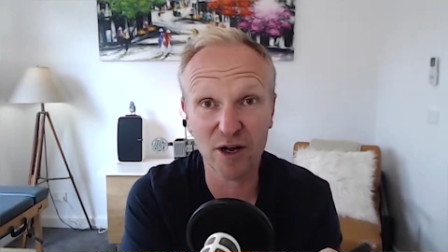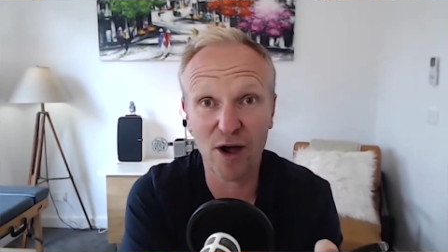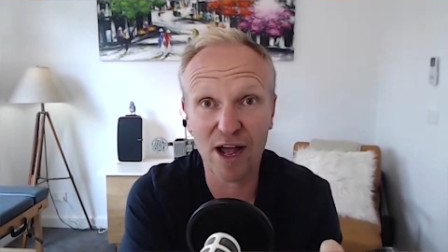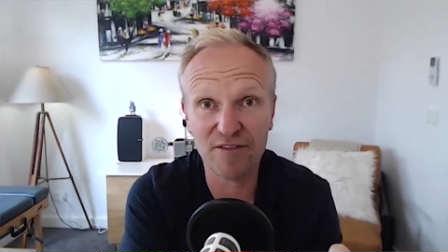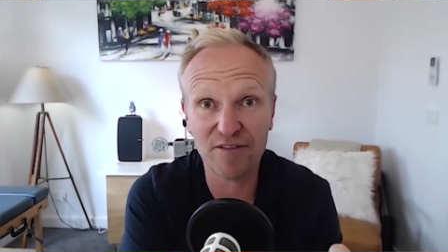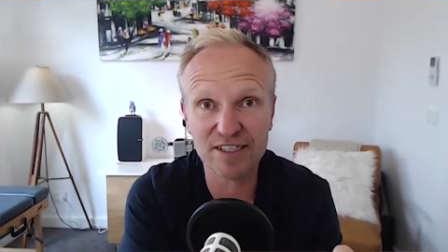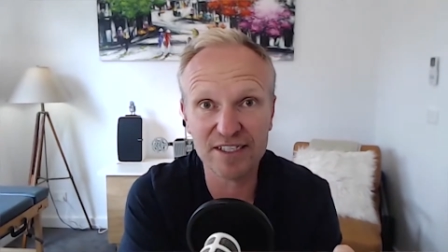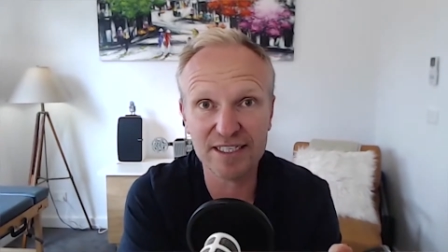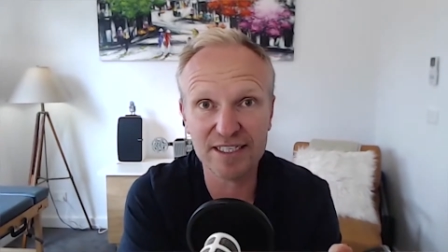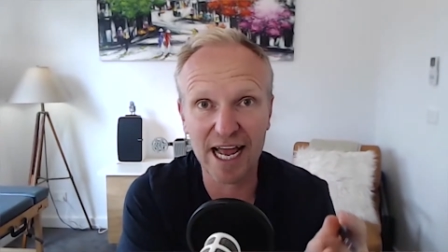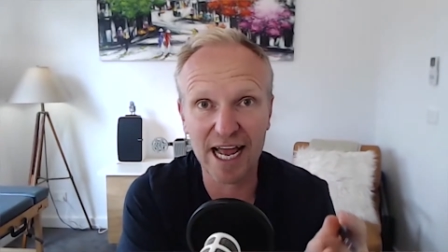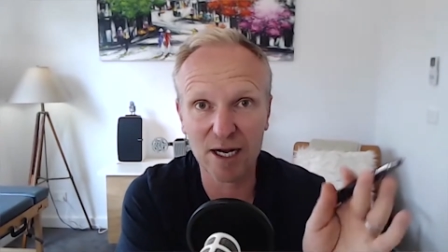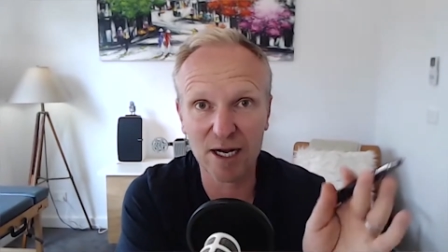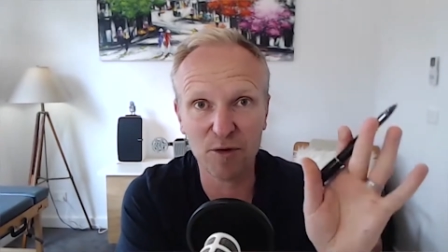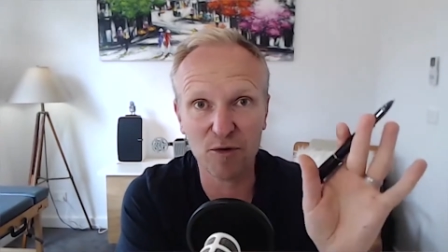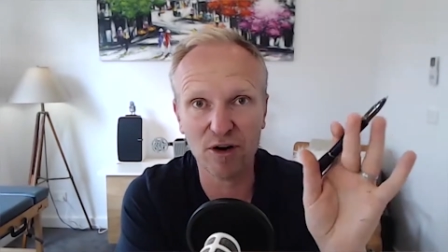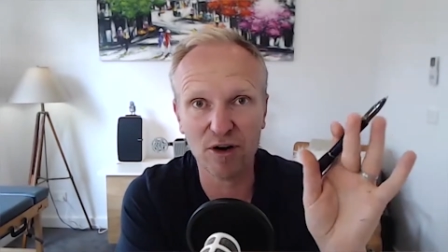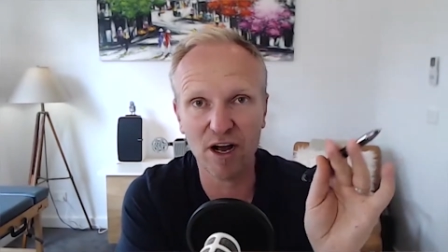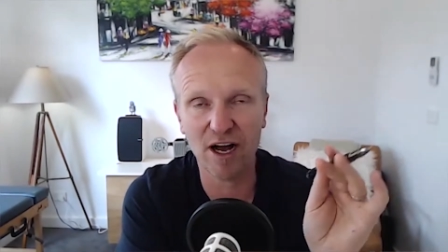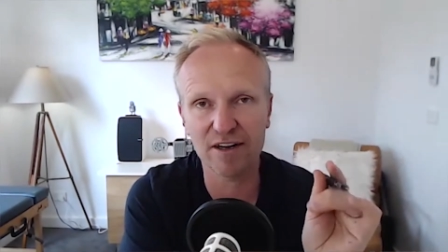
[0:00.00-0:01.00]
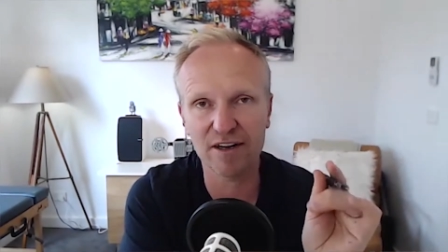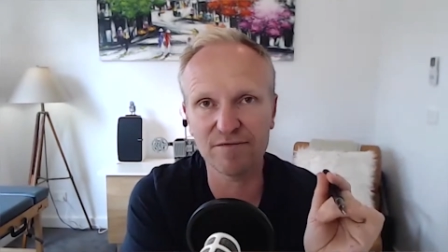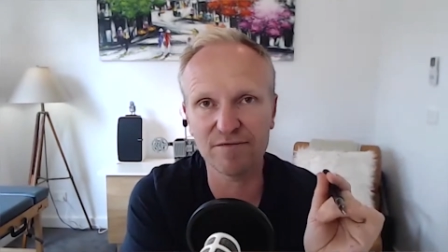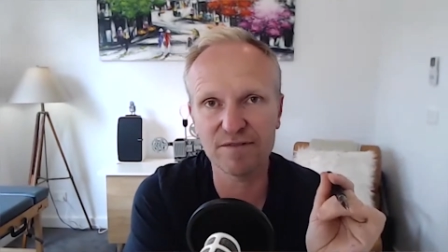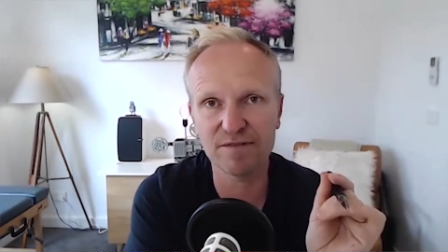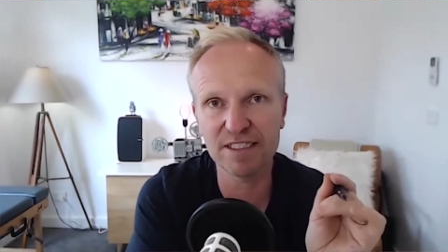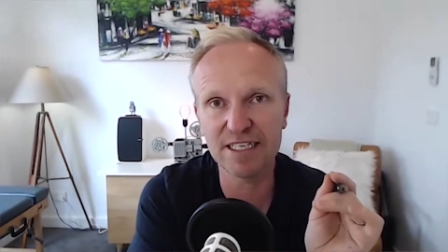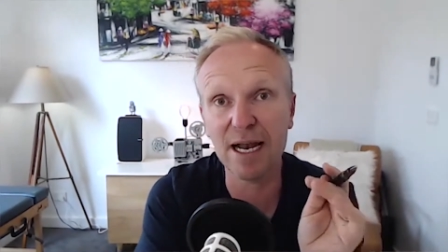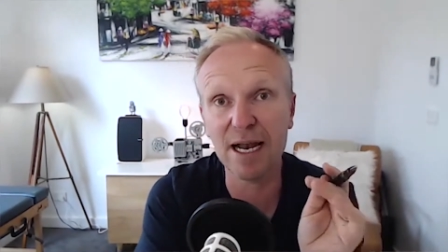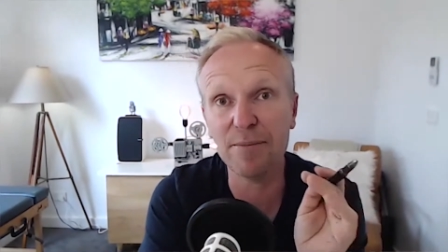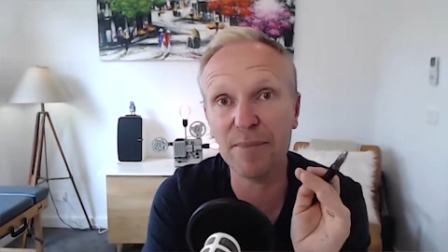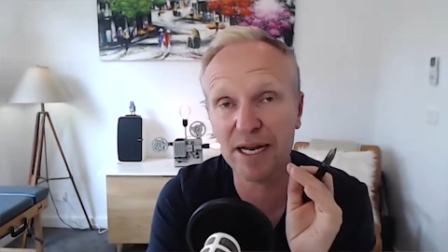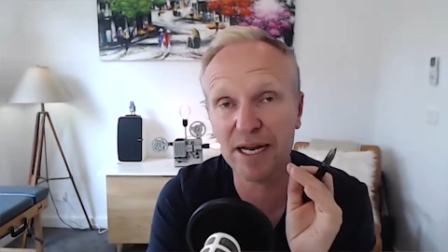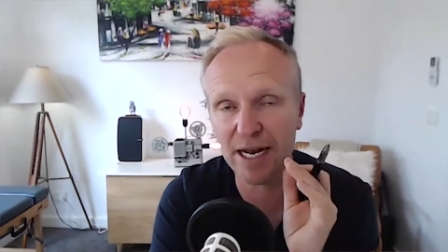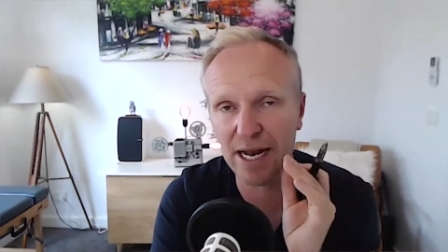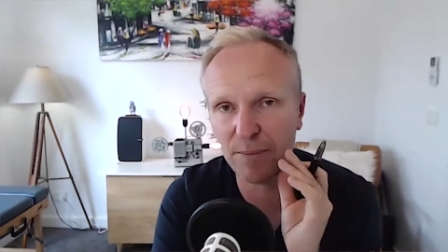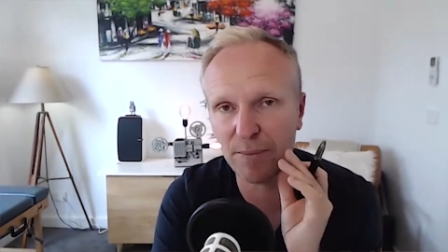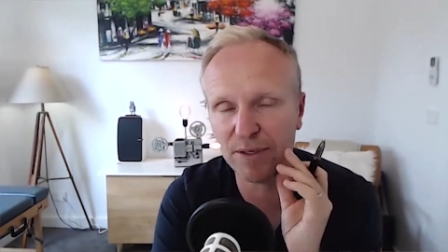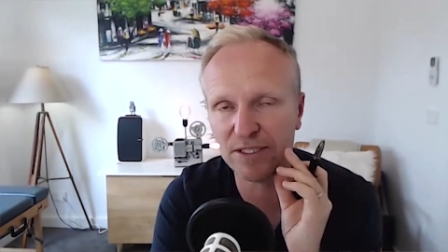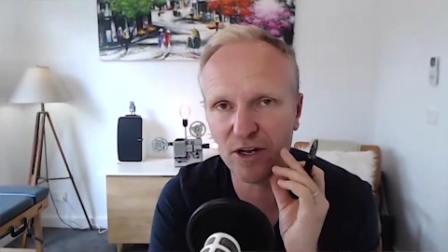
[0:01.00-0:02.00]
I have a snackable kind of 10 minute
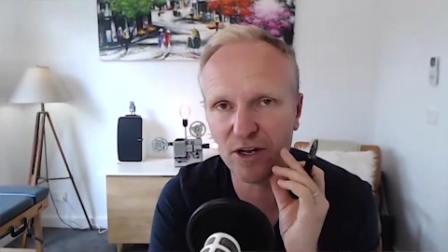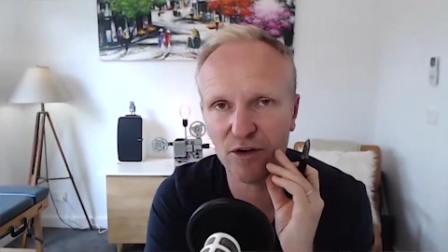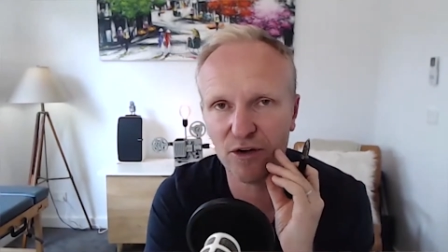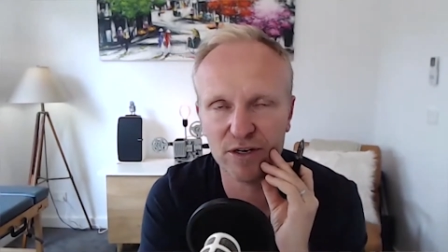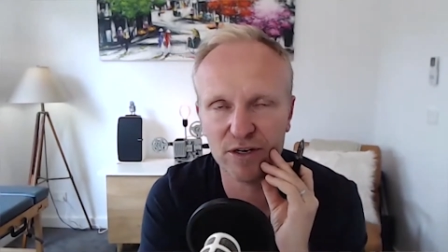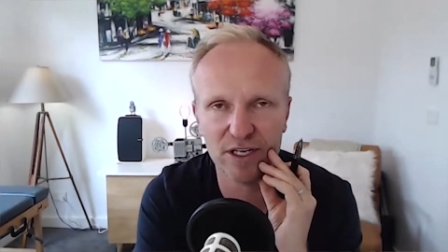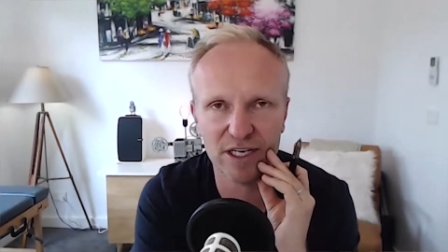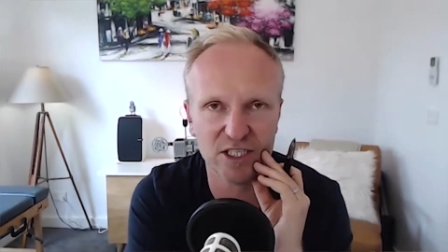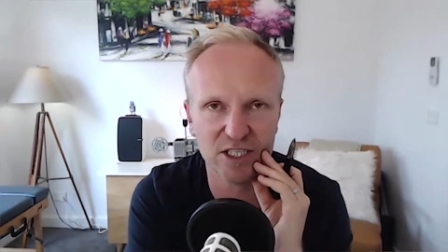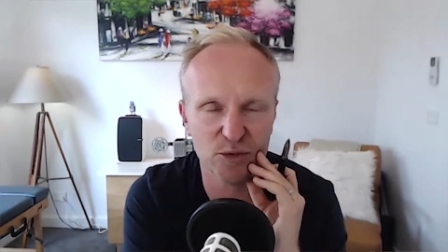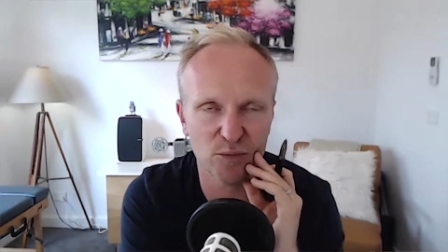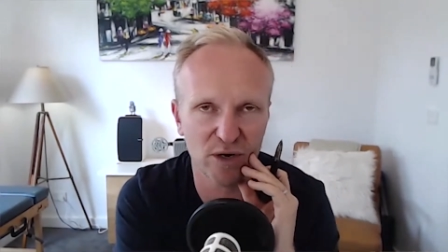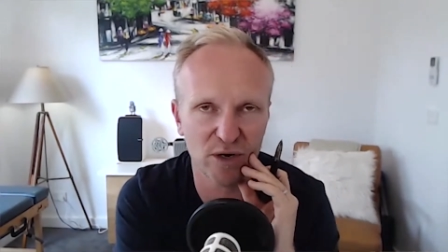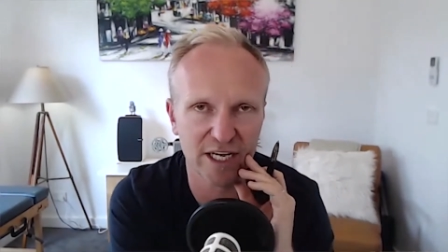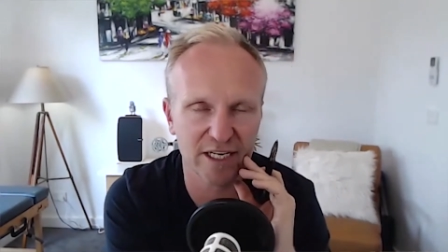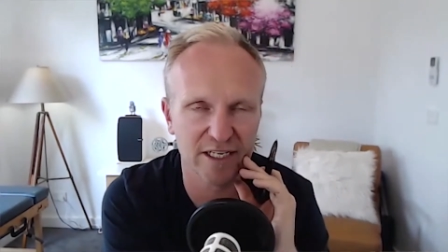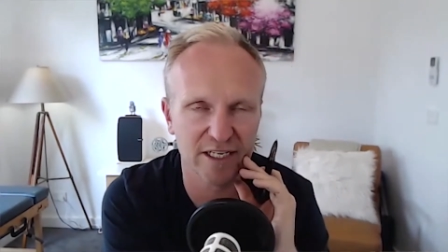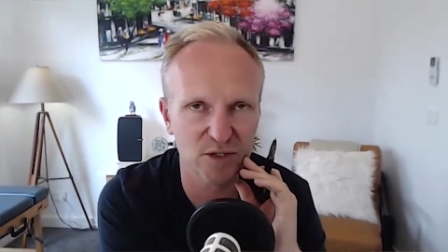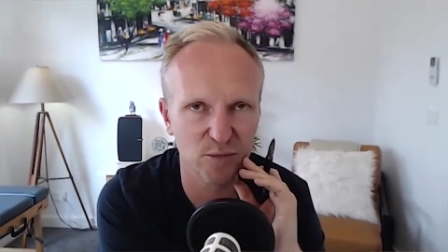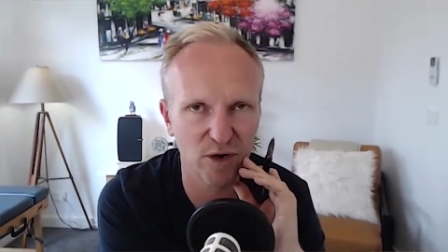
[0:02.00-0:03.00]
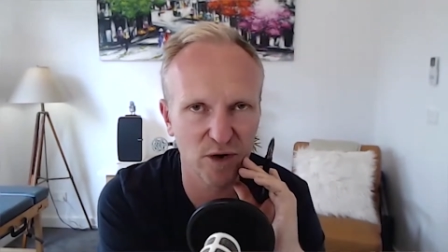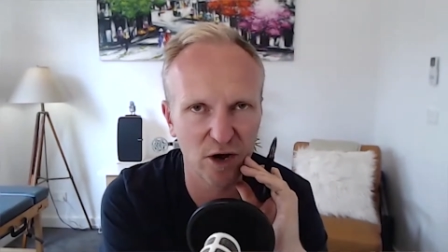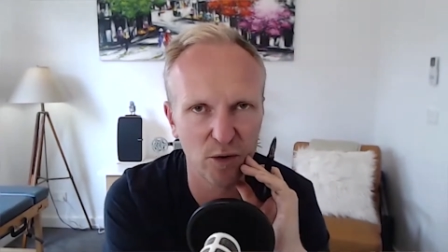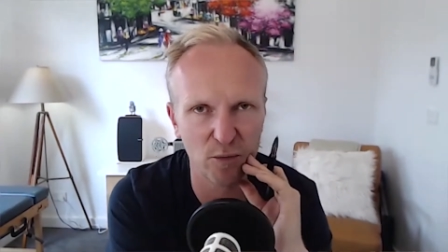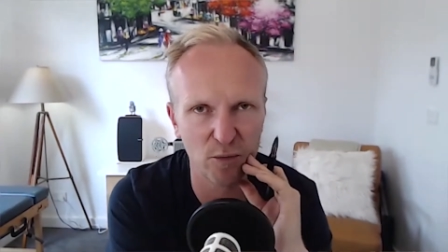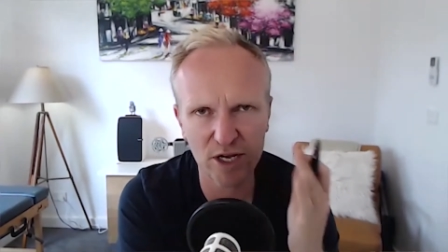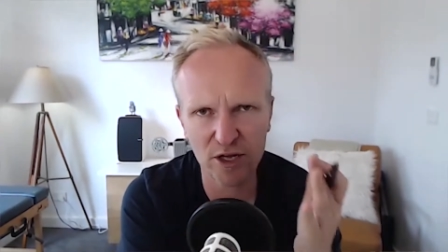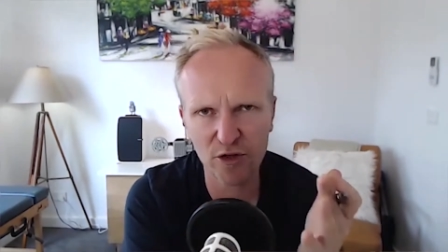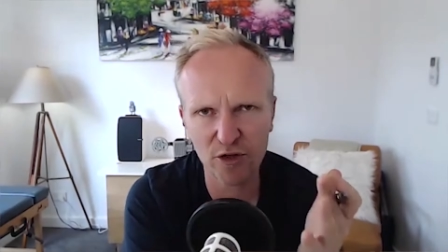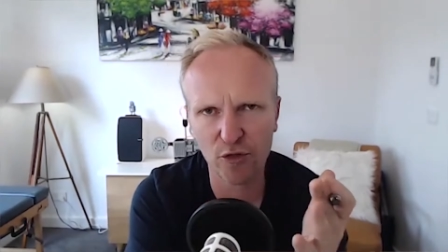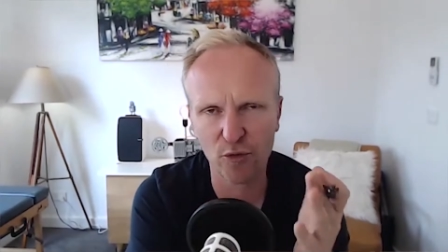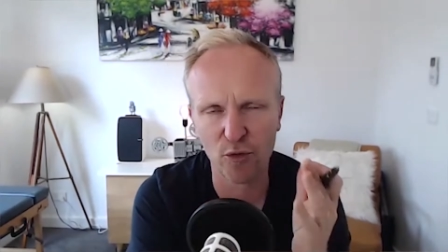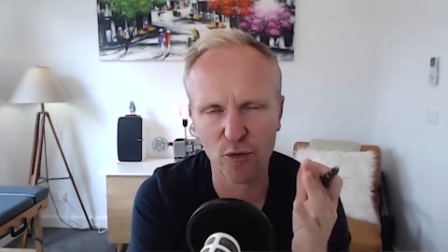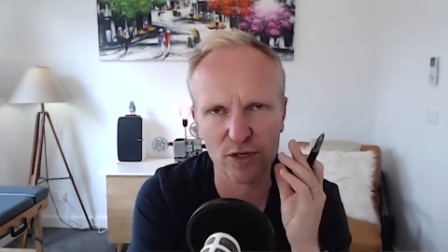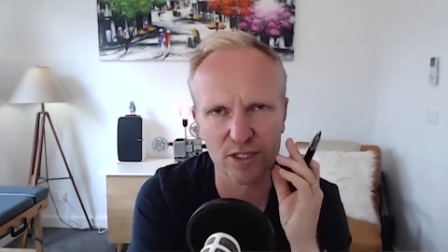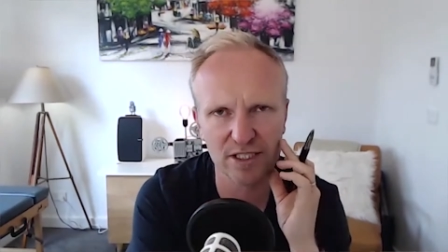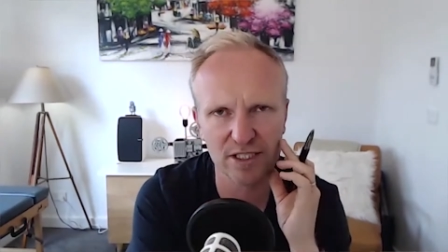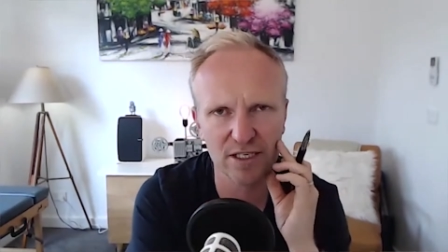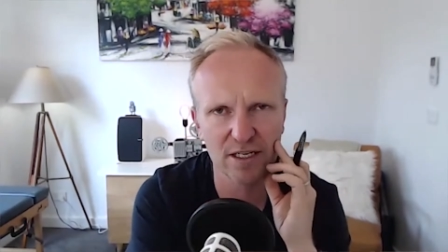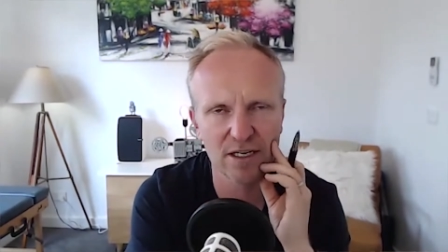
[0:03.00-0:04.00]
episode each week as well. What are your
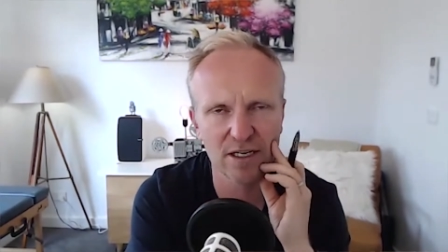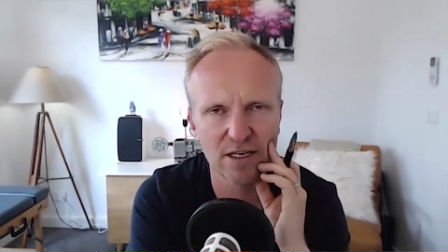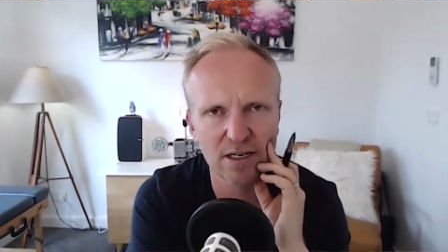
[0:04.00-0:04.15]
thoughts?